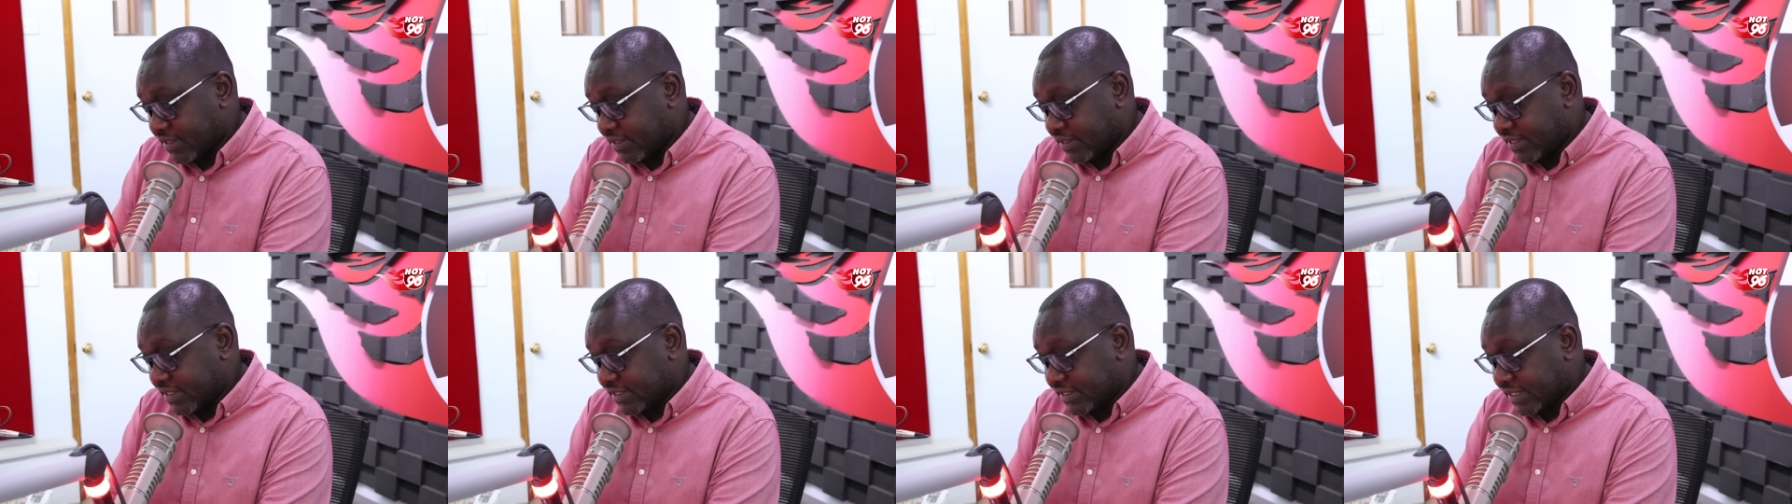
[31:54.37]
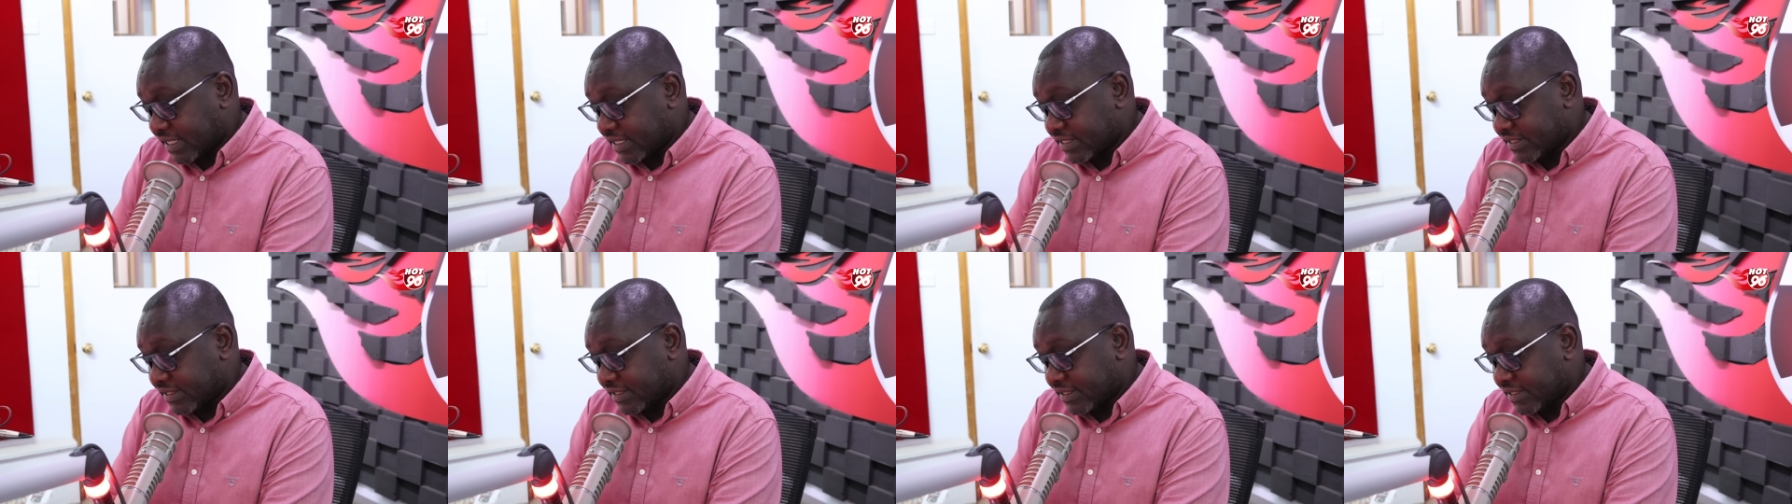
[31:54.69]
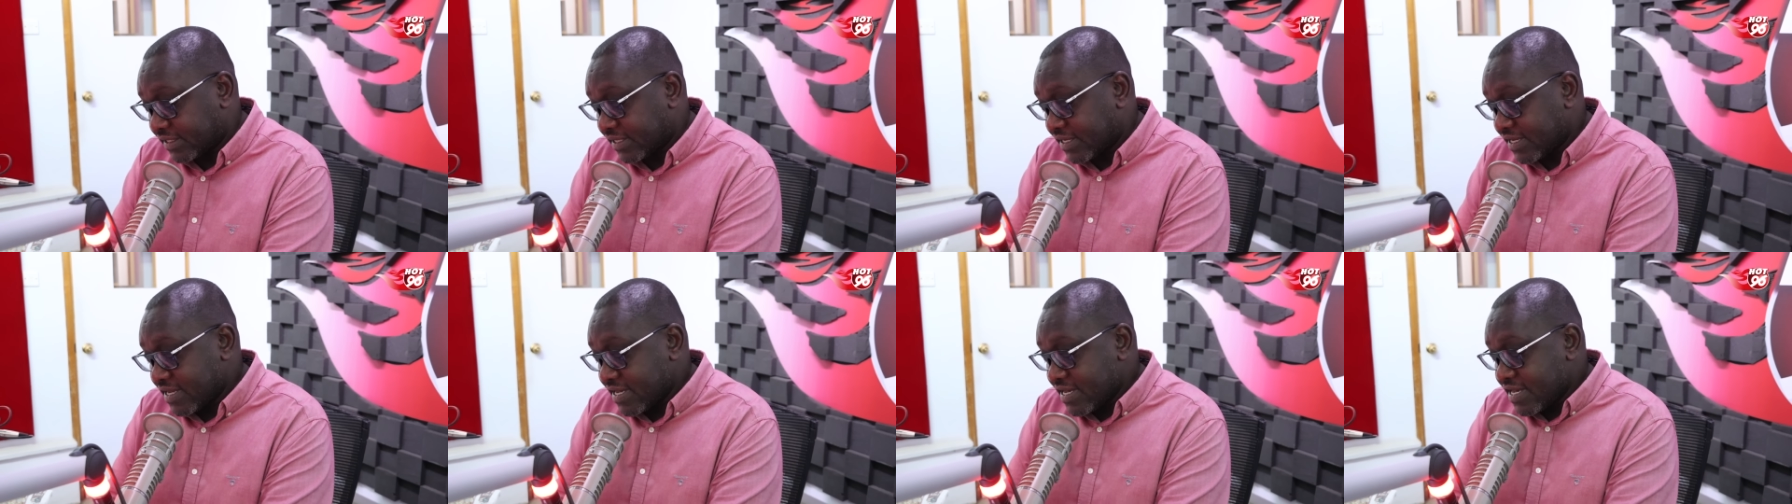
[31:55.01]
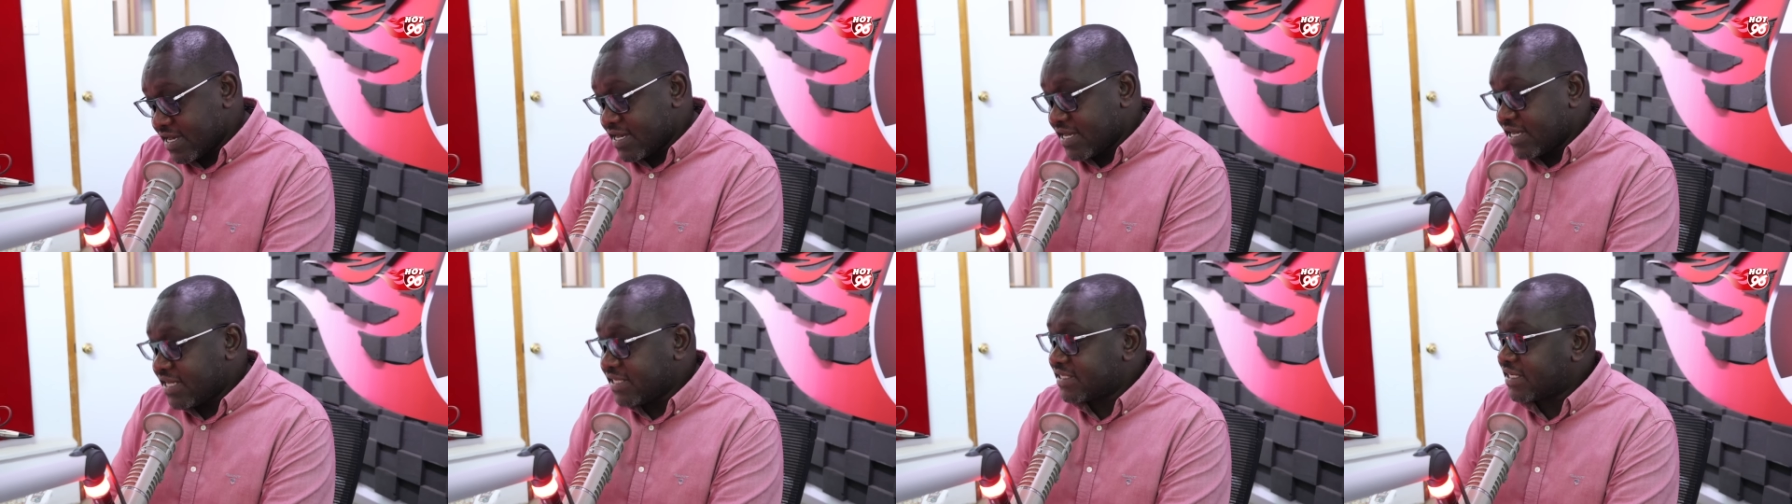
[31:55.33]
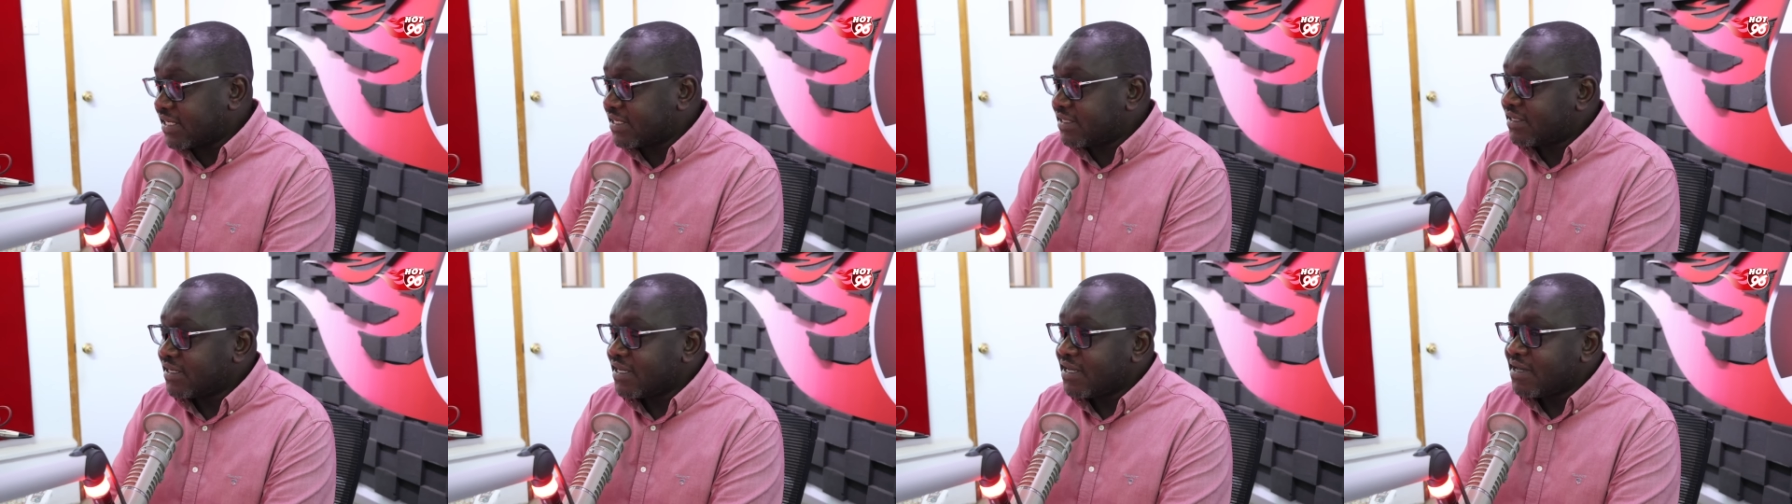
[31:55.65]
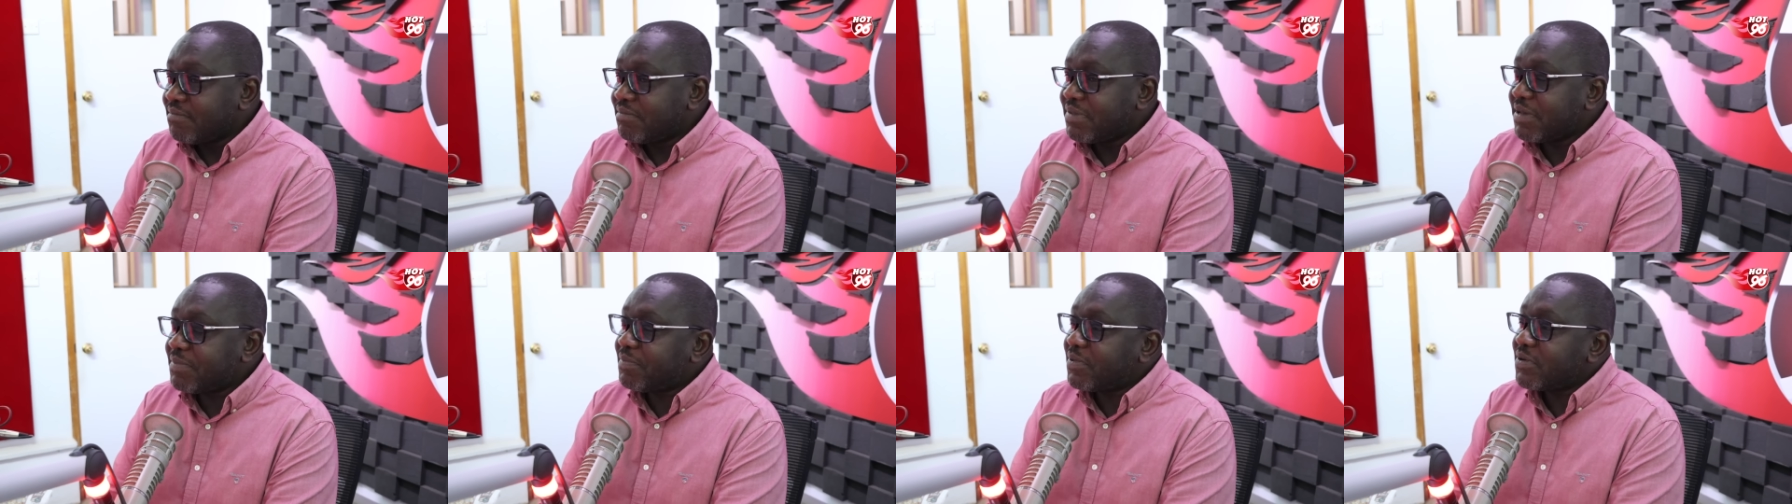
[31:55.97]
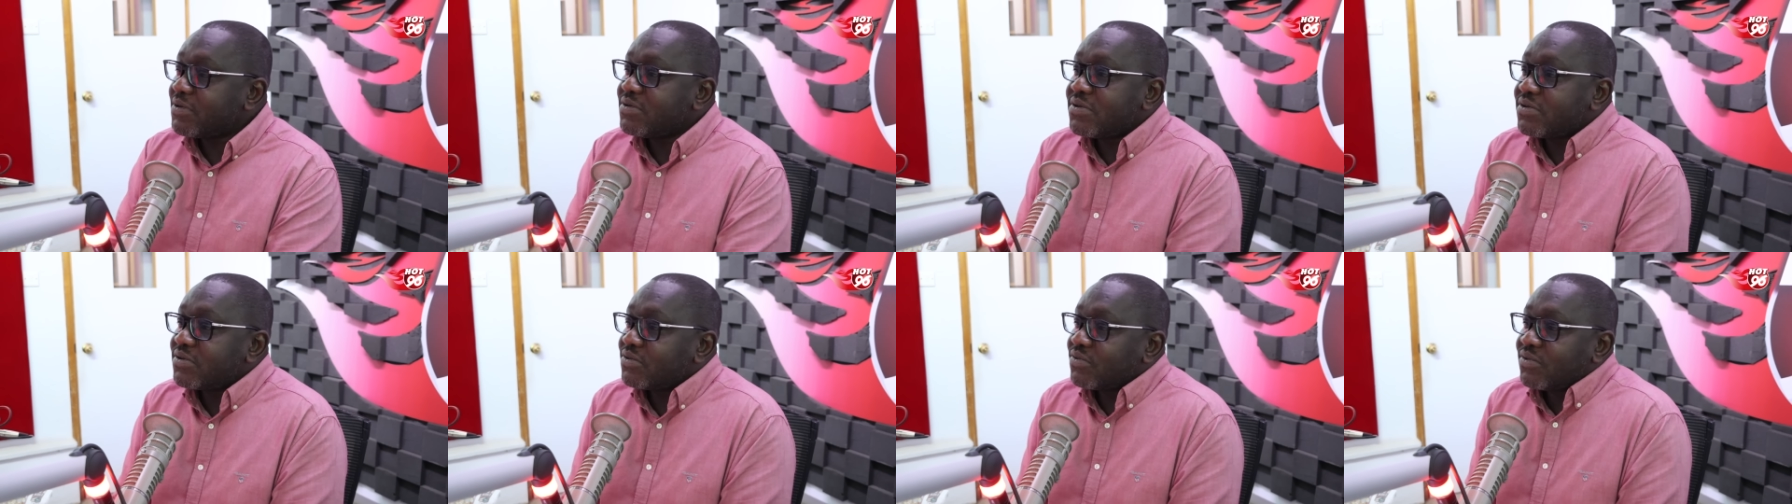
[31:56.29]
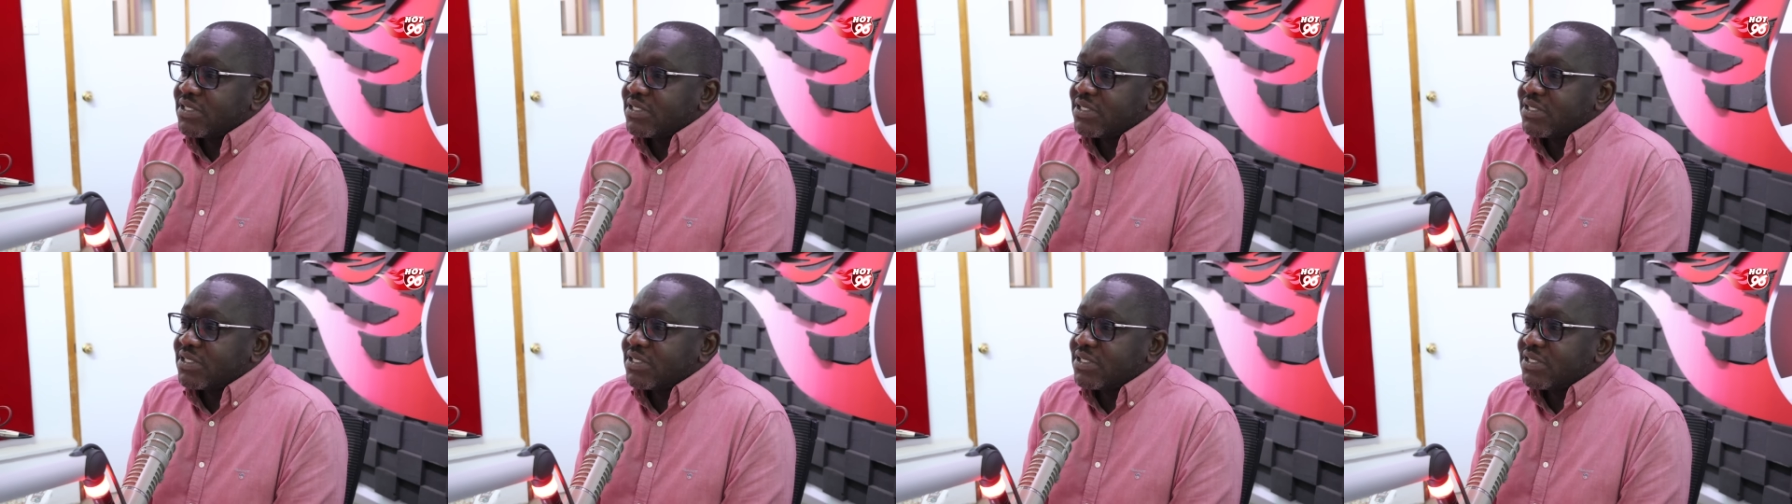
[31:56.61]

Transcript: in this country is that people don't